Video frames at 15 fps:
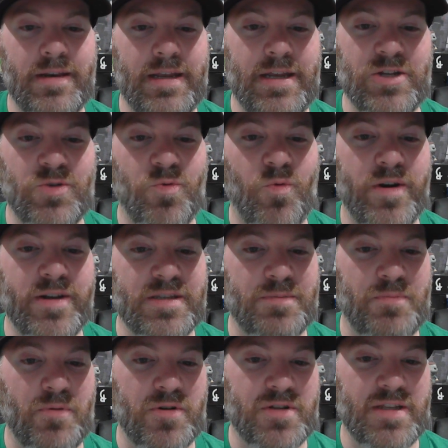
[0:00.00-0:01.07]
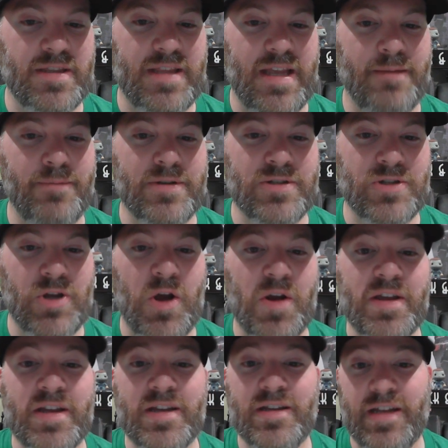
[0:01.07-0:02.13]
each one is a person they've been
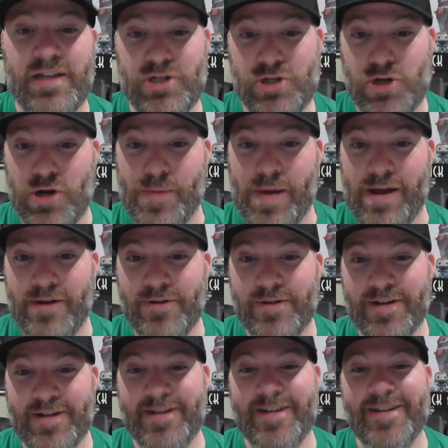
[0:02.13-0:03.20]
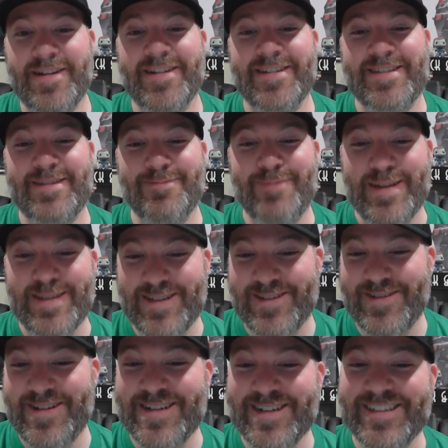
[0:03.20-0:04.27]
talking like shit about basically to
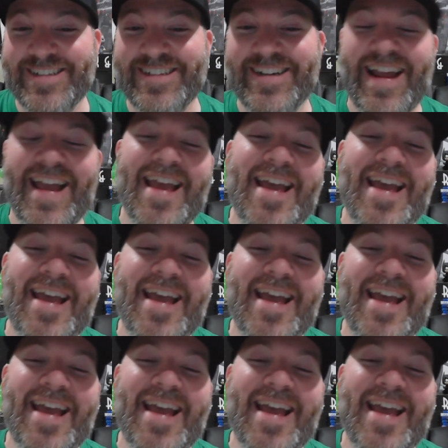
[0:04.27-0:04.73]
each other.